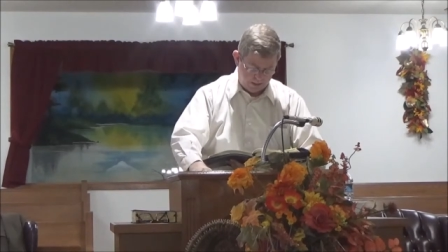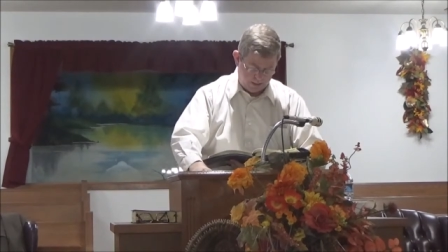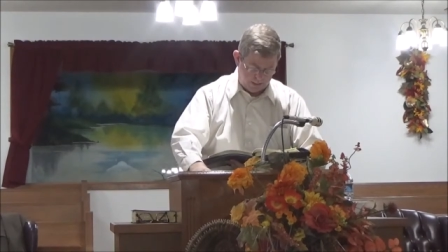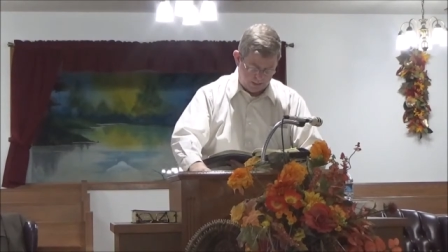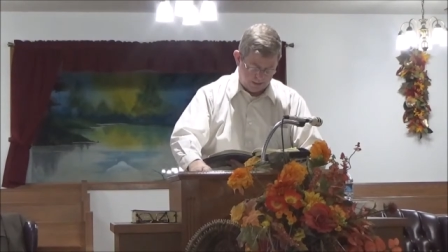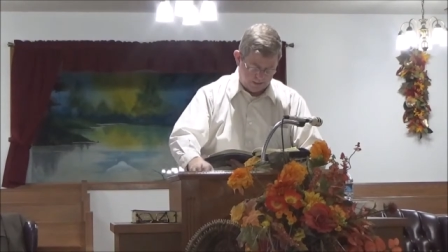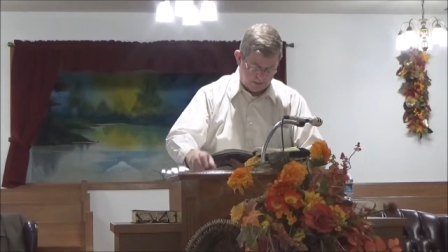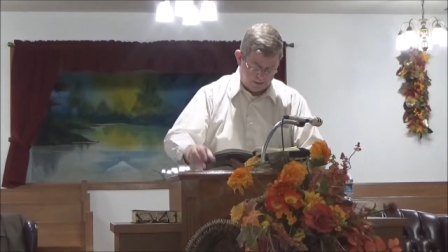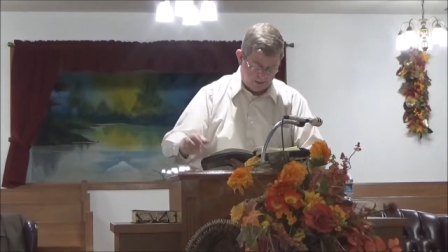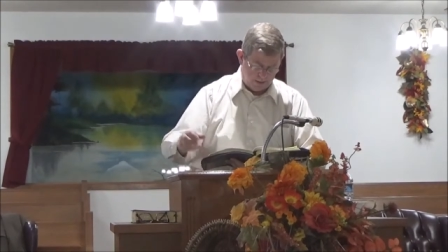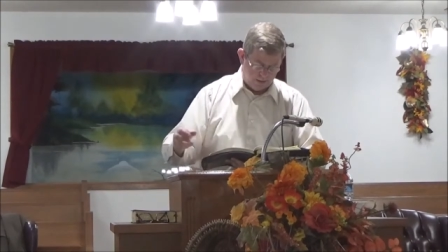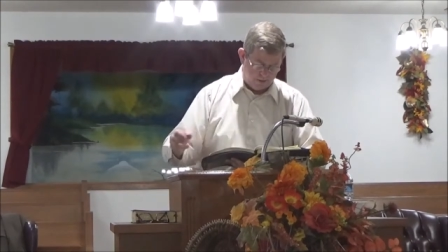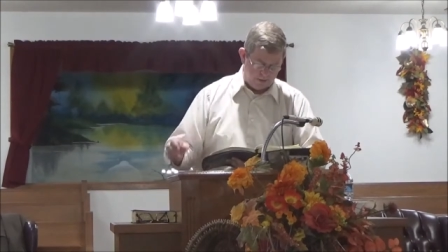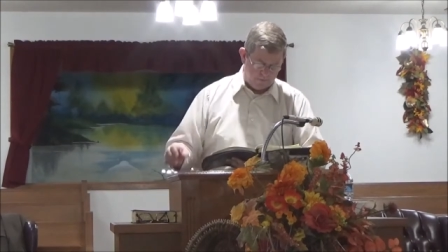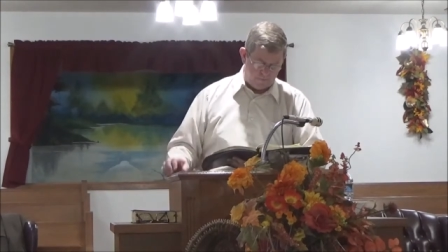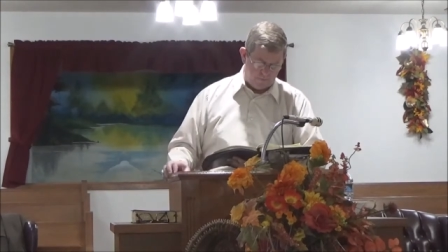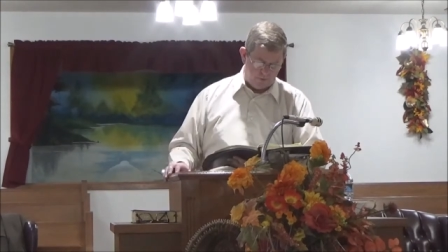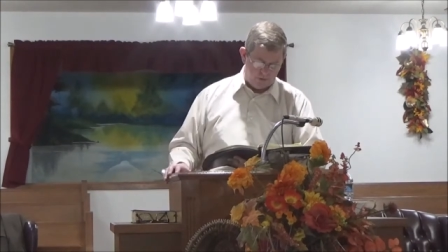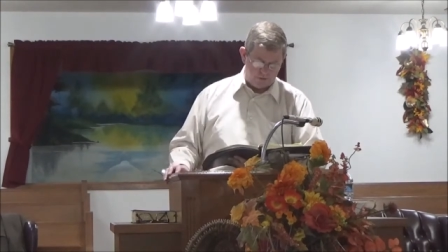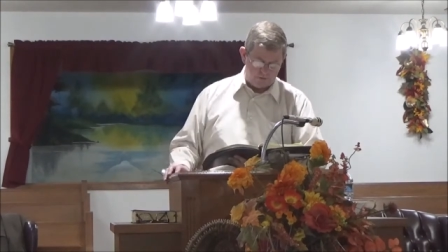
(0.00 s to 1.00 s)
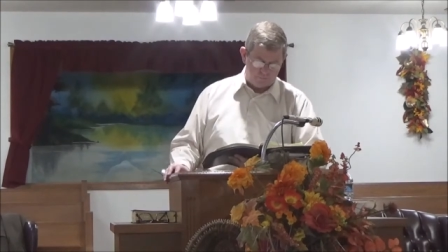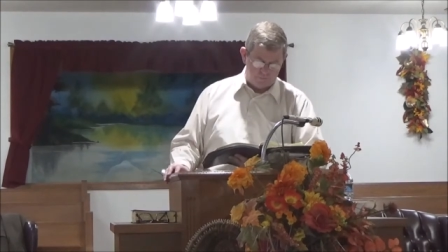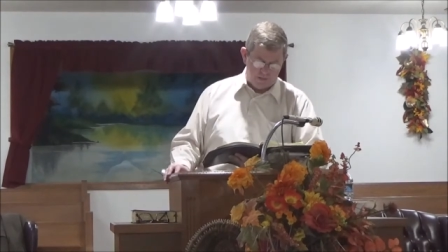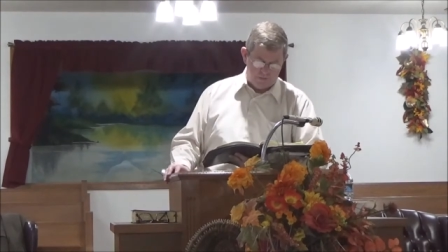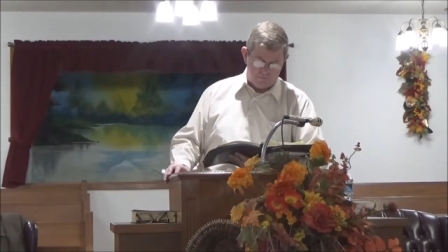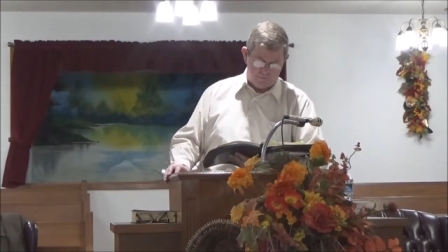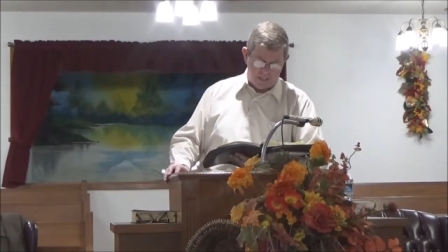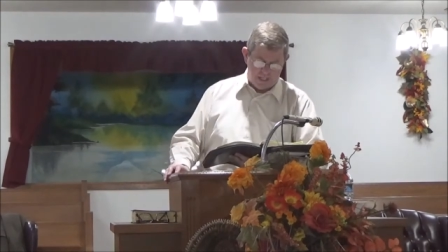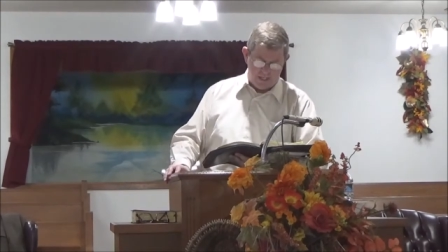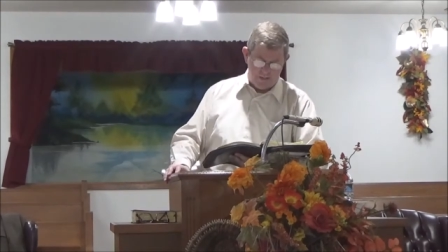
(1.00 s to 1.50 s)
And here at verse
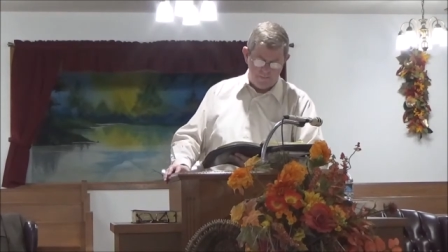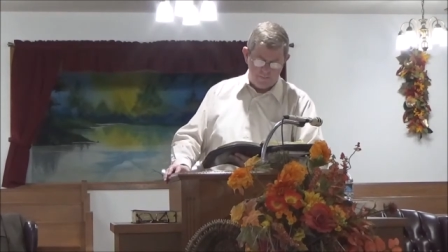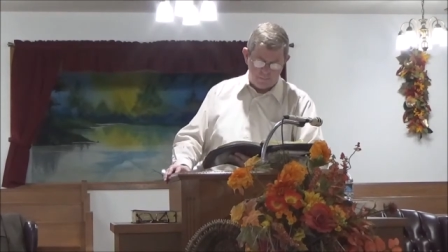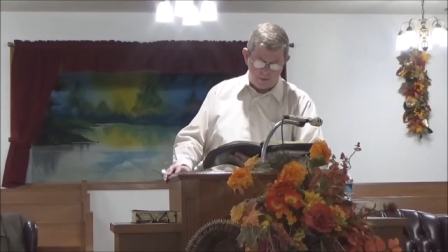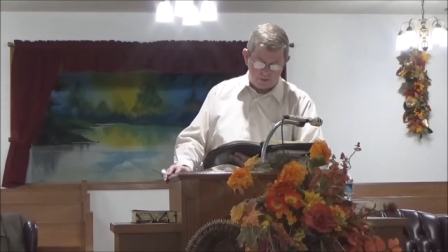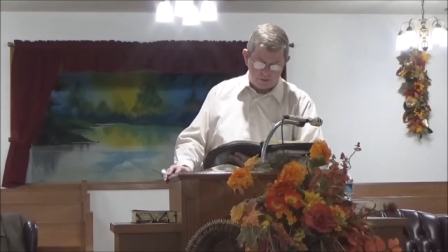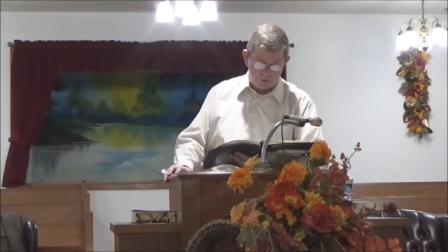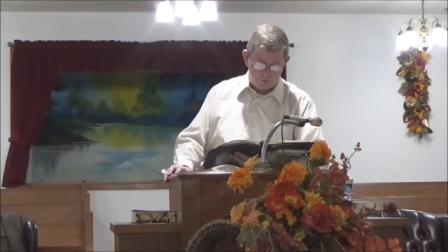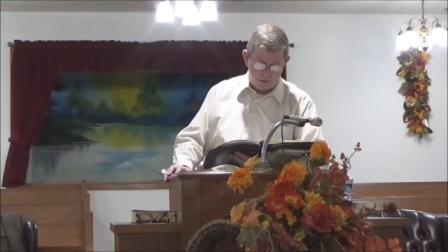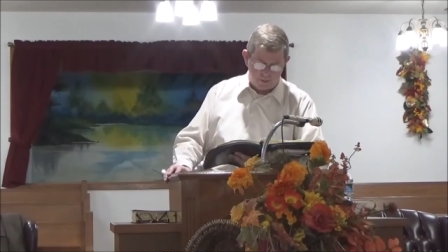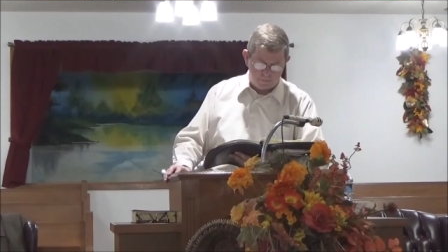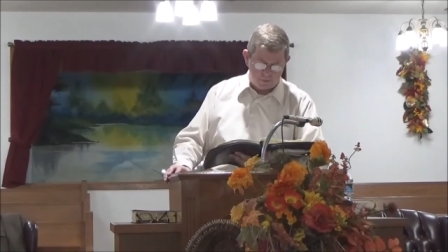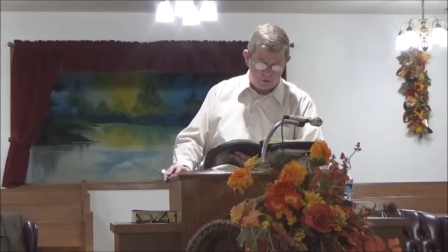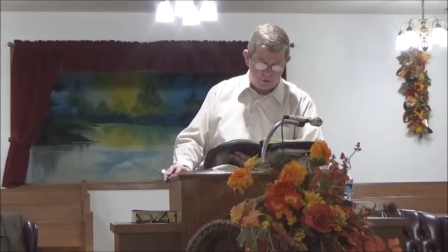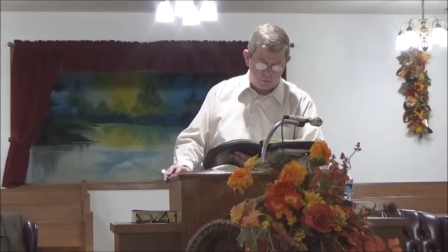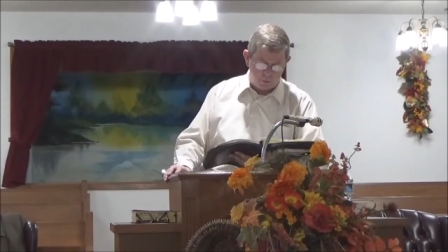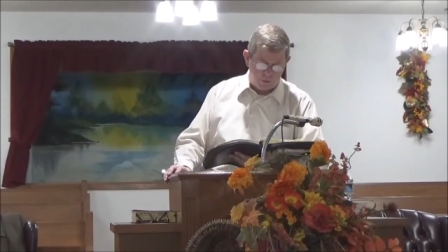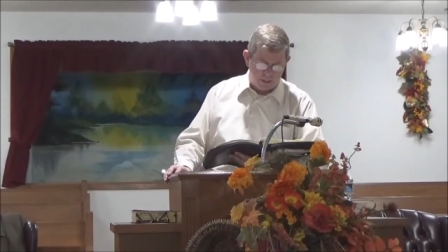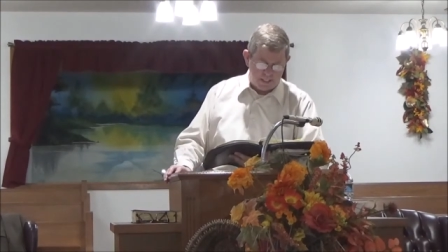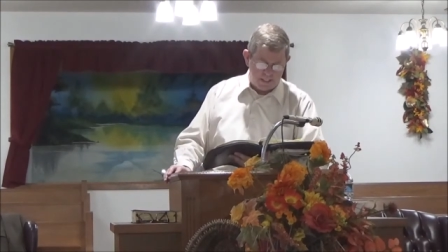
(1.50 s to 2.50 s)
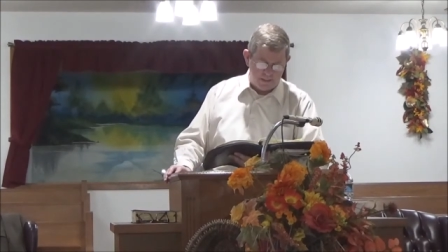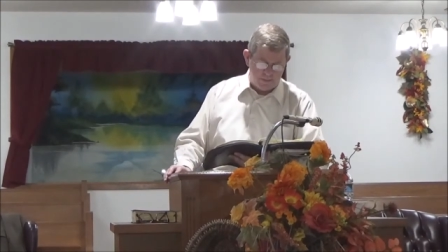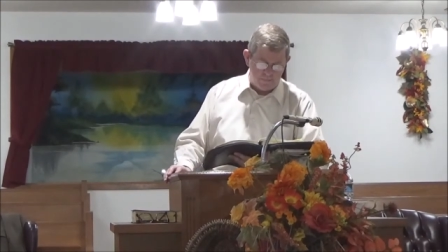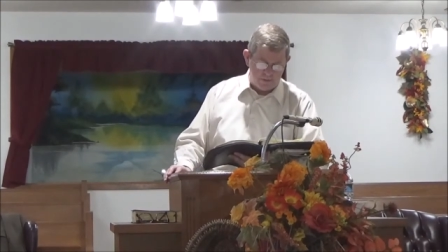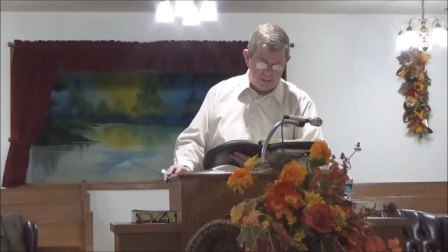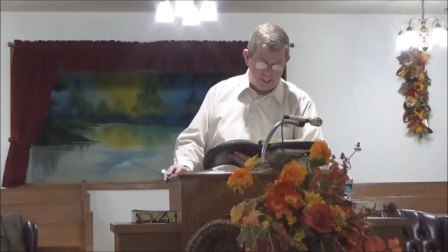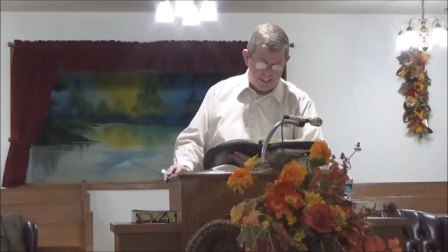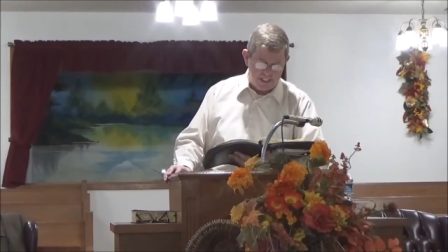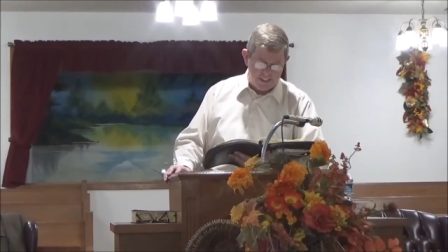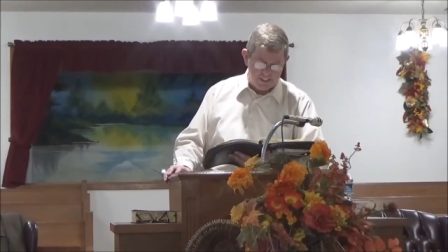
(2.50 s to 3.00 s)
50, scriptures
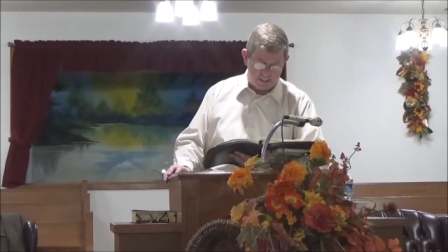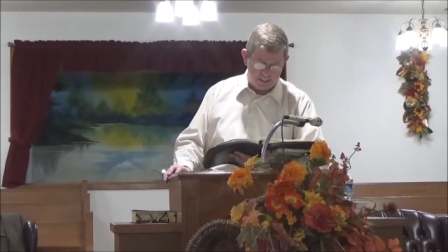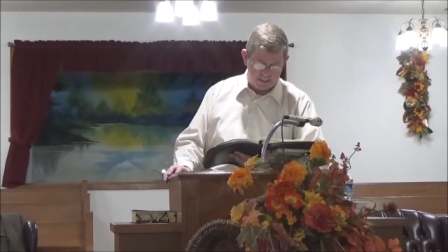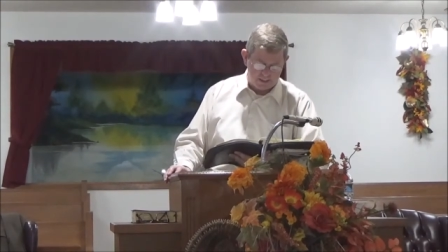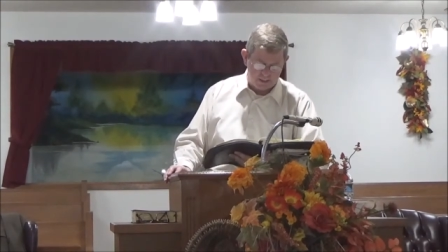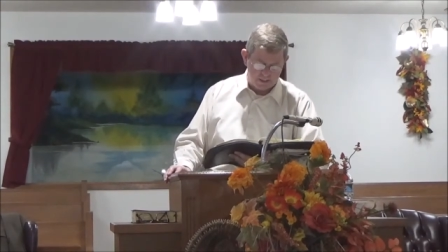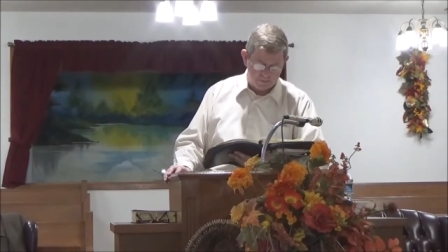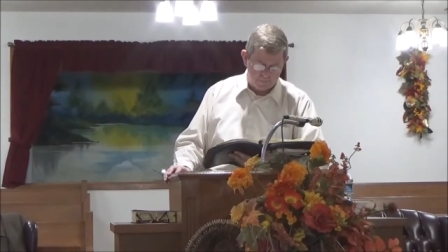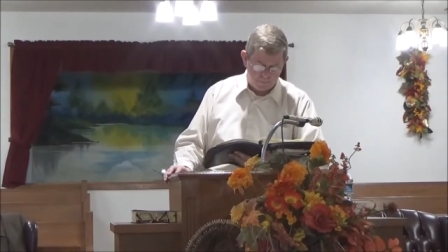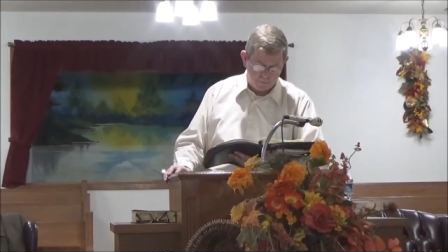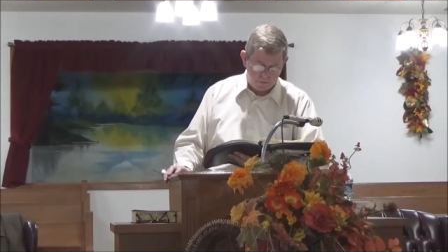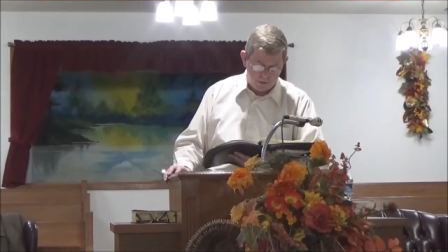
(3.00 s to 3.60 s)
read, Jesus,